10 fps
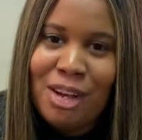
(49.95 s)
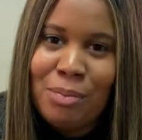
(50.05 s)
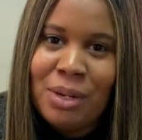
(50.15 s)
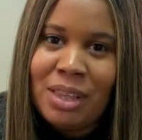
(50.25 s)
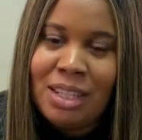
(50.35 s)

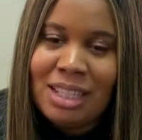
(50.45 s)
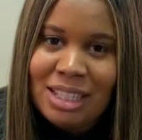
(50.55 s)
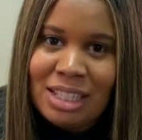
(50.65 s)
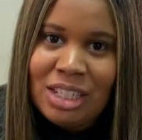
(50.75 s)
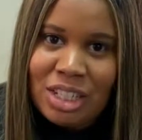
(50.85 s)
with the
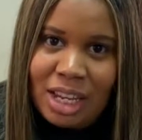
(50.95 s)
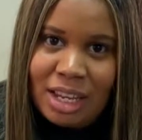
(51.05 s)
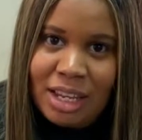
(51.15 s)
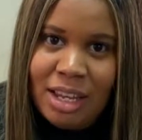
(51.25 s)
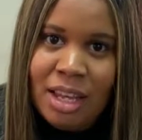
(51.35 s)

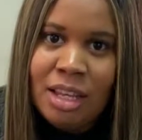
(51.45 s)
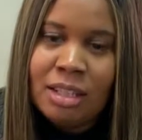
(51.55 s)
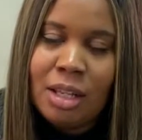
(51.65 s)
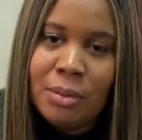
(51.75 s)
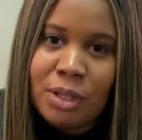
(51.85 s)
DCJ,
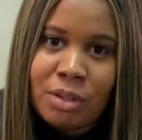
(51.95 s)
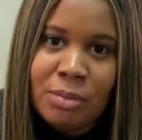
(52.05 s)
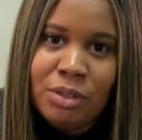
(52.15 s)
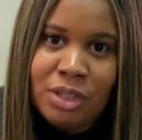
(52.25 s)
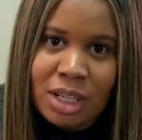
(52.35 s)
Delaware
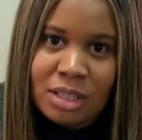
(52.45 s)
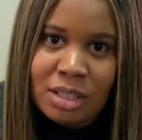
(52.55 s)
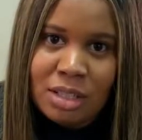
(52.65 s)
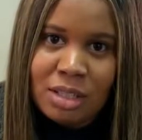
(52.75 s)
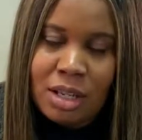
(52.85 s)
Criminal
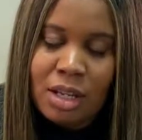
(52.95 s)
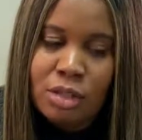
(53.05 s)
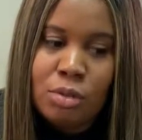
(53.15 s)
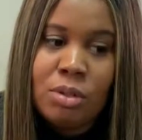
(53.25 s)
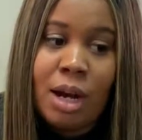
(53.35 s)
Justice,
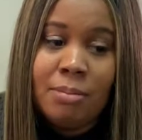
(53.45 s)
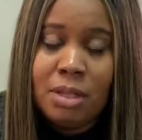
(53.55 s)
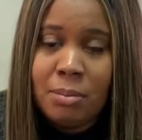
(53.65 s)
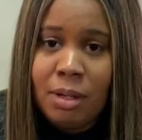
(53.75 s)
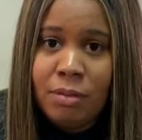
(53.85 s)
2
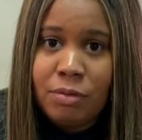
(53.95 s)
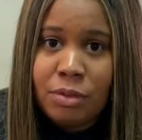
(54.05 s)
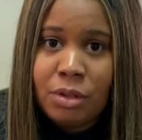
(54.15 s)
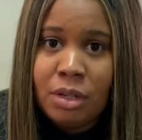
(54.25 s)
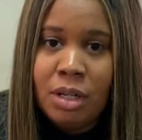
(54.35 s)
times a month
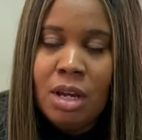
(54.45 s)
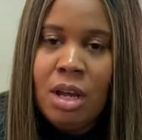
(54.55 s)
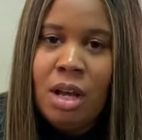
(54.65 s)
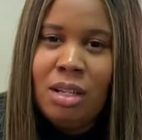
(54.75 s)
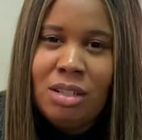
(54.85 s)
for
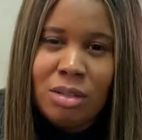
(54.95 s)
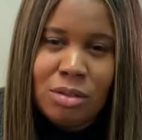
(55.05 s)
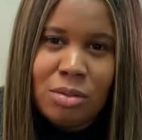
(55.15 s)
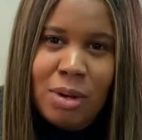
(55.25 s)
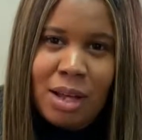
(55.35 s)

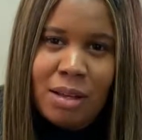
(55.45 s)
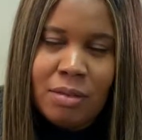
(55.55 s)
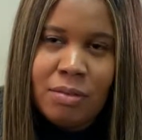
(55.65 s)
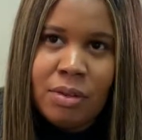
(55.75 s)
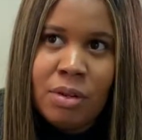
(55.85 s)
adults who
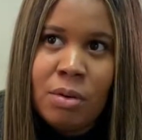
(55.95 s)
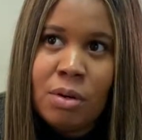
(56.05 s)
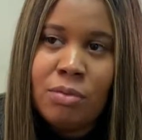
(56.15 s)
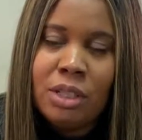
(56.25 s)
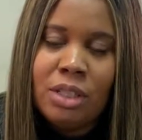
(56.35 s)
are
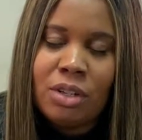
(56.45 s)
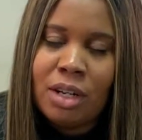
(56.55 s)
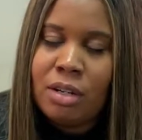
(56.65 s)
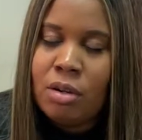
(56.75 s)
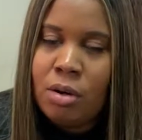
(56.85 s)
really
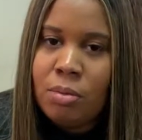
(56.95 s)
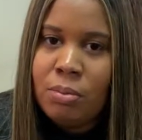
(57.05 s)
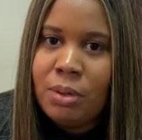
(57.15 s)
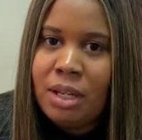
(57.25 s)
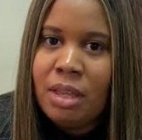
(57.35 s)
trying to
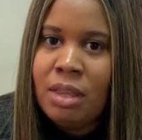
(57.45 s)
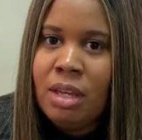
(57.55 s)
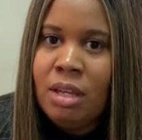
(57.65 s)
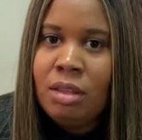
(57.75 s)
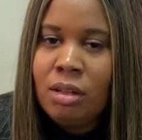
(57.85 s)
cope with
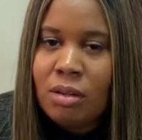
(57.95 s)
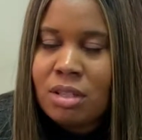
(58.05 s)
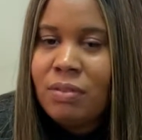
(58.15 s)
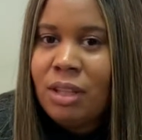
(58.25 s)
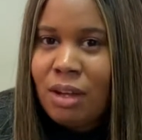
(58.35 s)
the
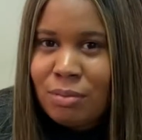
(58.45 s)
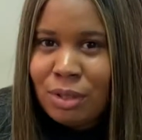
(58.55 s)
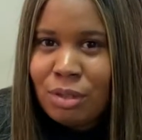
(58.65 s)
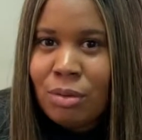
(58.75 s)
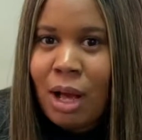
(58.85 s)
loss of a loved
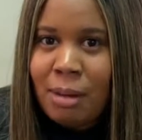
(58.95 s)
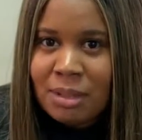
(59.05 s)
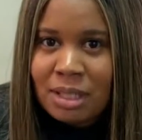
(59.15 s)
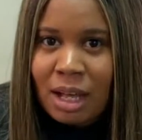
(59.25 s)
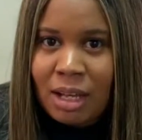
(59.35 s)
one through
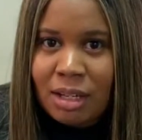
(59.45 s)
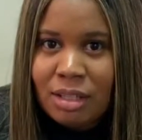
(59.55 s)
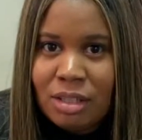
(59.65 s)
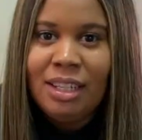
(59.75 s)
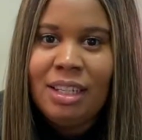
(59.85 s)

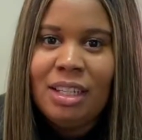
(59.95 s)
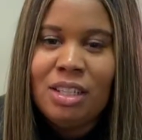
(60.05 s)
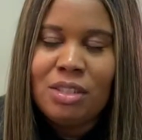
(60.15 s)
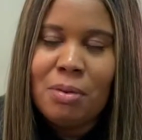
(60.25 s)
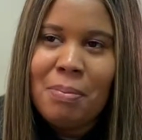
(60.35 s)
homicides.
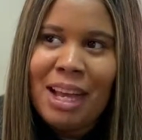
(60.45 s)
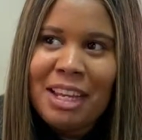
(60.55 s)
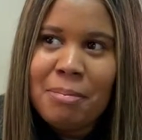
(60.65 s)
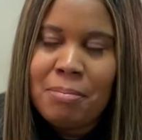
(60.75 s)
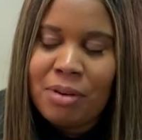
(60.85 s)
So my
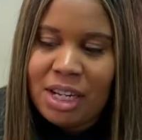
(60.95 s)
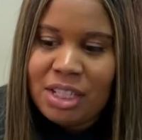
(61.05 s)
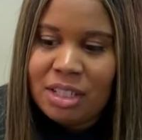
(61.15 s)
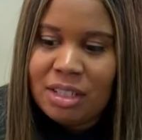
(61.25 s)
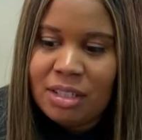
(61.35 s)

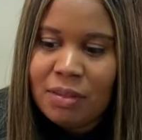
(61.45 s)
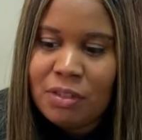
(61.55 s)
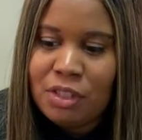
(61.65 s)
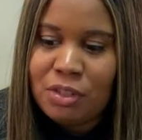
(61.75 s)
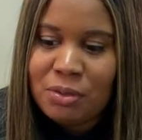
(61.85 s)
impressions of
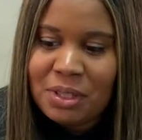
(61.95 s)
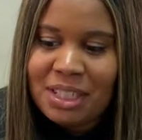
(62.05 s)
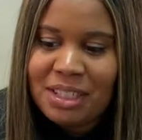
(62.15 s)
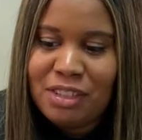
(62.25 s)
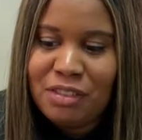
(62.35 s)
the
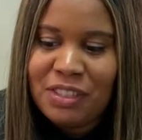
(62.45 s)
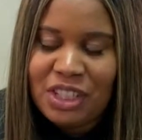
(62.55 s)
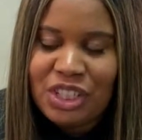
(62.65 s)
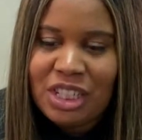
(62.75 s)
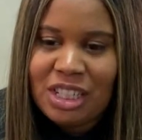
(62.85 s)
Storiez
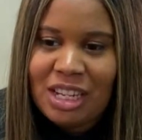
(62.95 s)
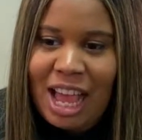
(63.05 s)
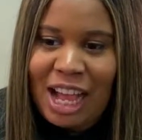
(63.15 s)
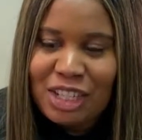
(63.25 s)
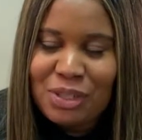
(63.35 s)
intervention
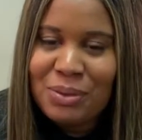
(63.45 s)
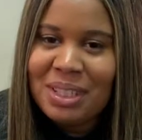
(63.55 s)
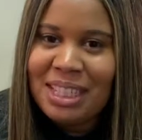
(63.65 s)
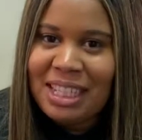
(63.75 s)
actually